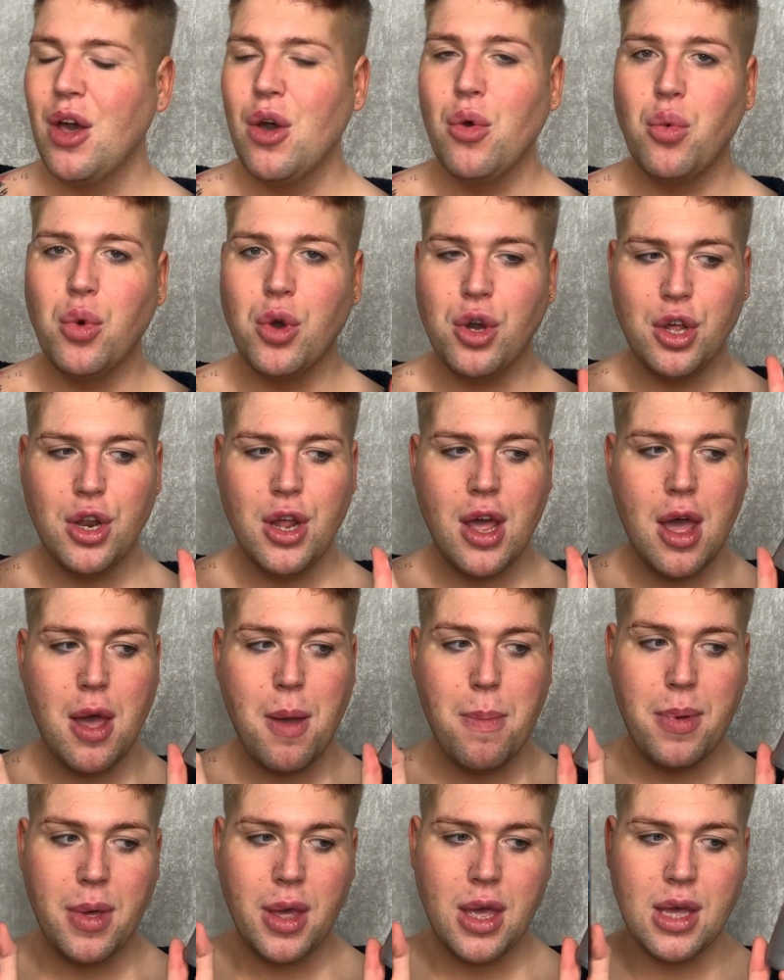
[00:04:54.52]
we're gonna
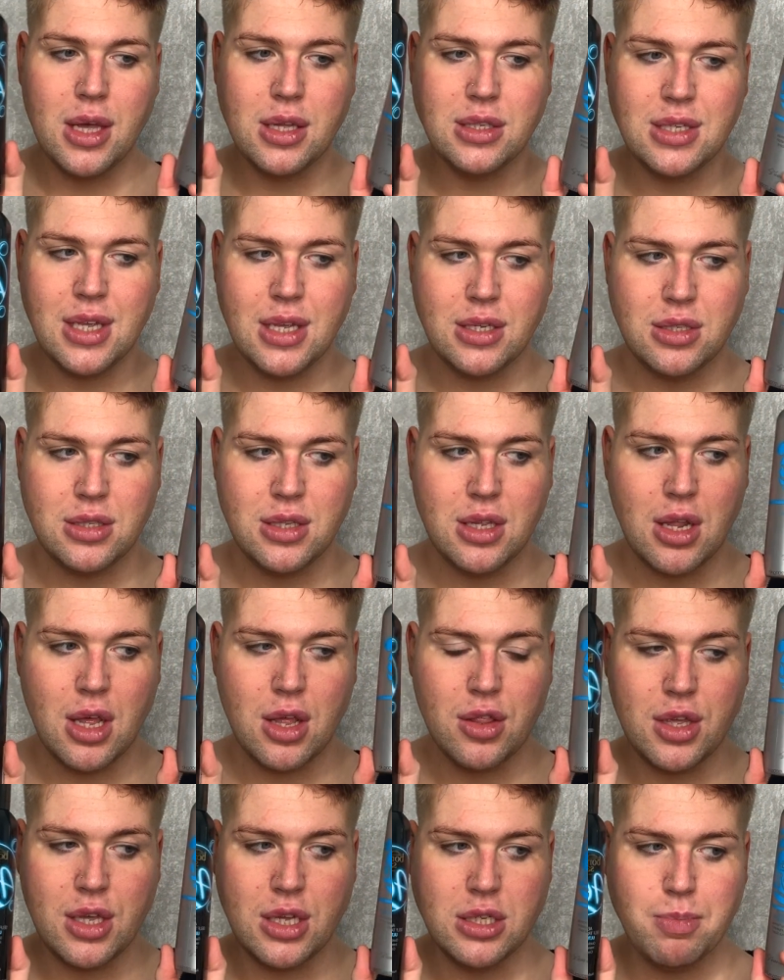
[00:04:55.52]
be testing
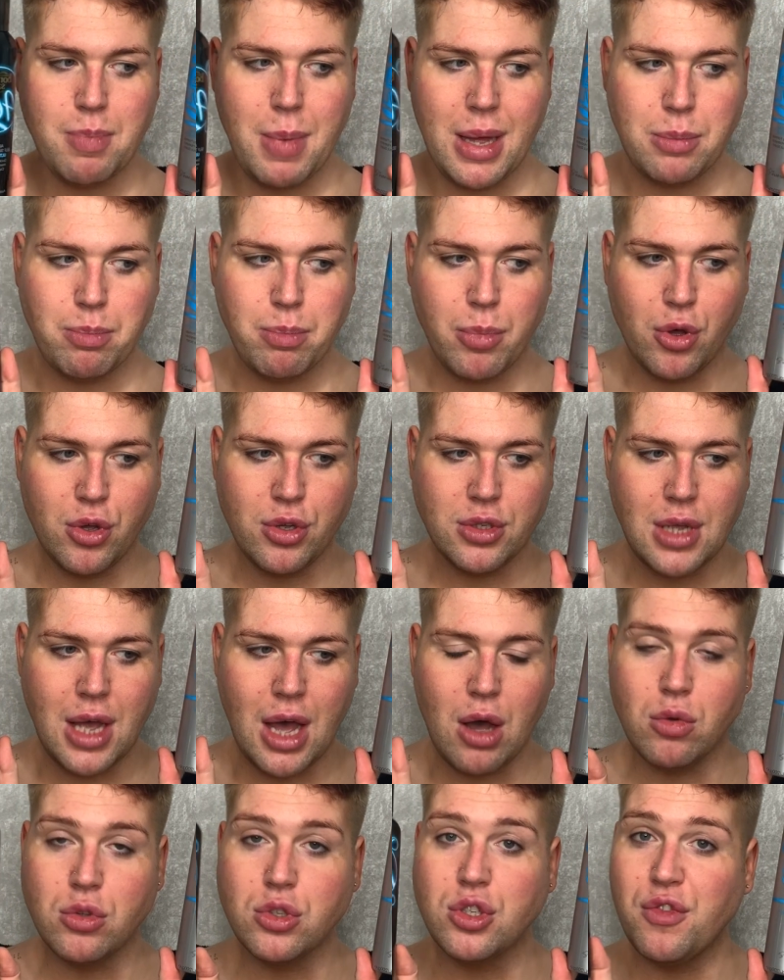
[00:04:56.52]
these bad boys
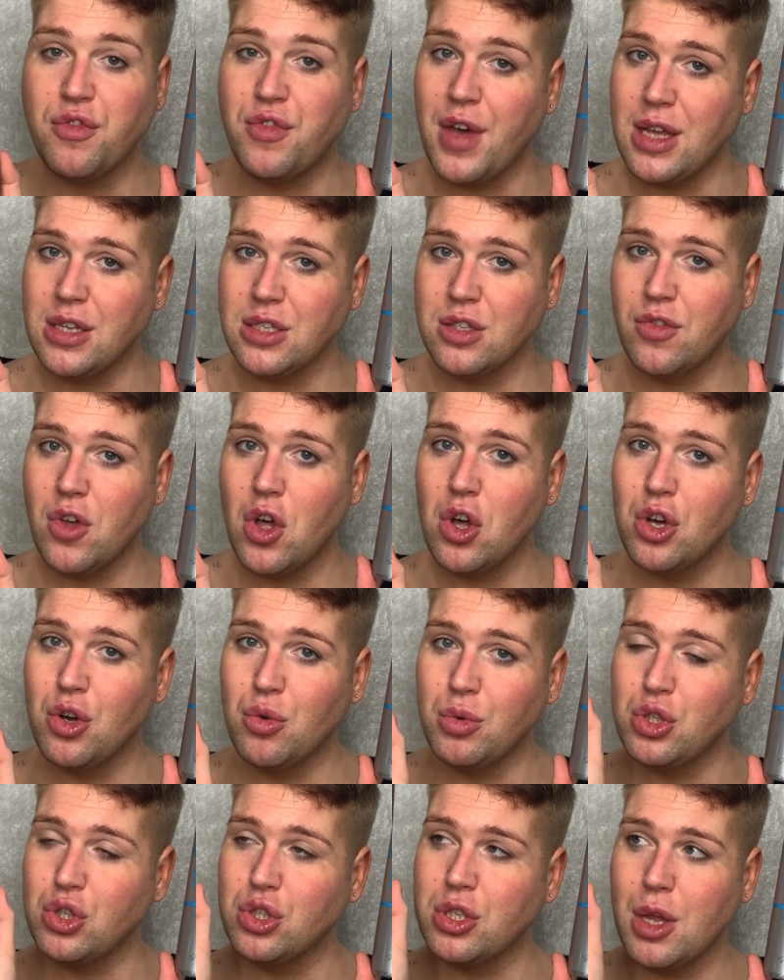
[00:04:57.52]
out. So first of all, can
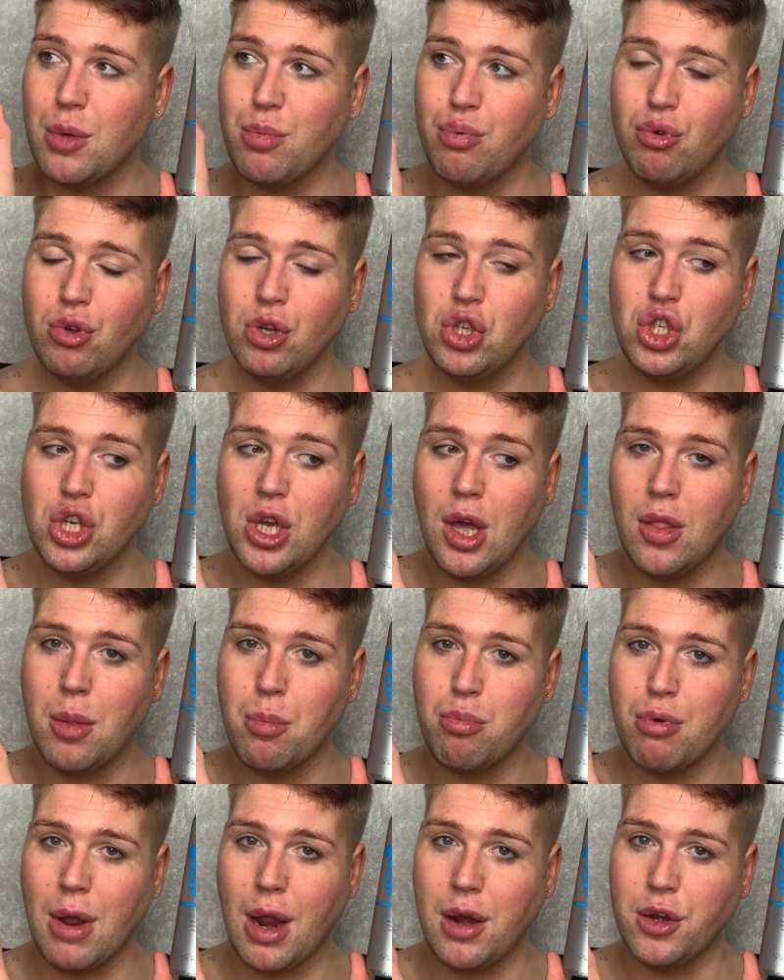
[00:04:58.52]
we just appreciate the
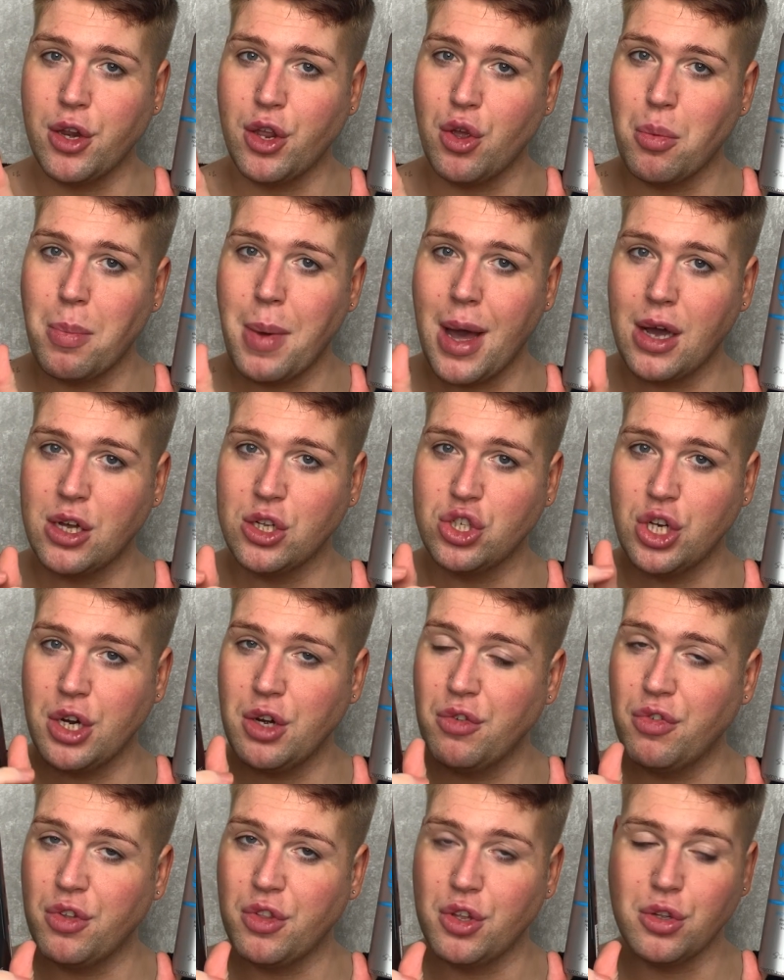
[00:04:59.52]
brand new packaging
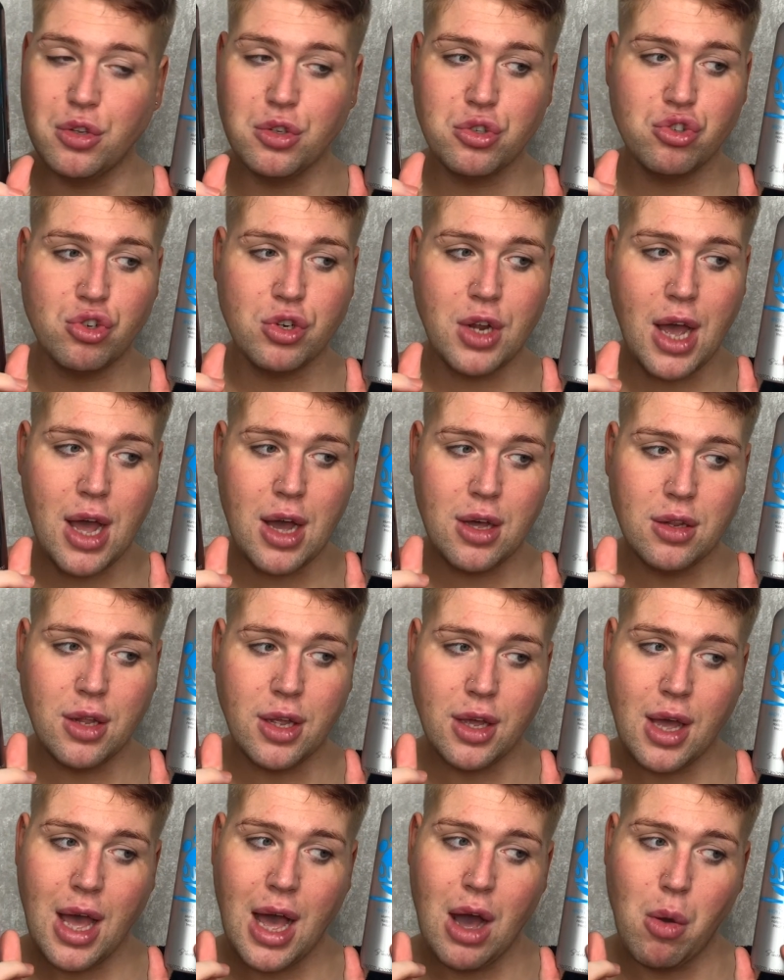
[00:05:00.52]
for the Ultra Dark?
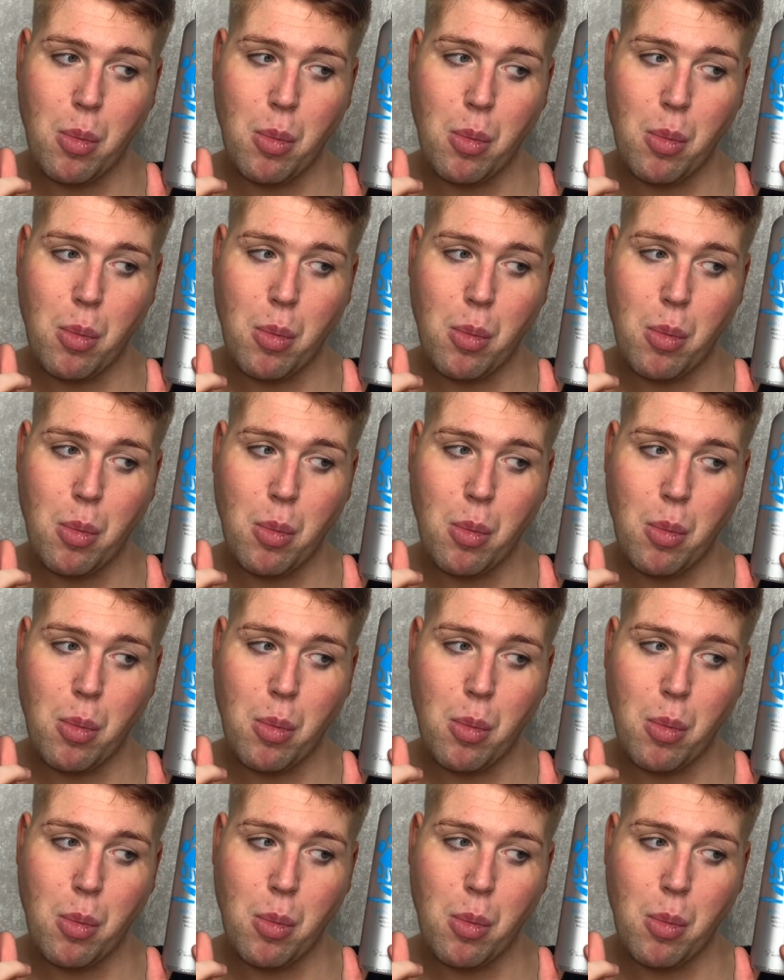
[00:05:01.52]
Like, how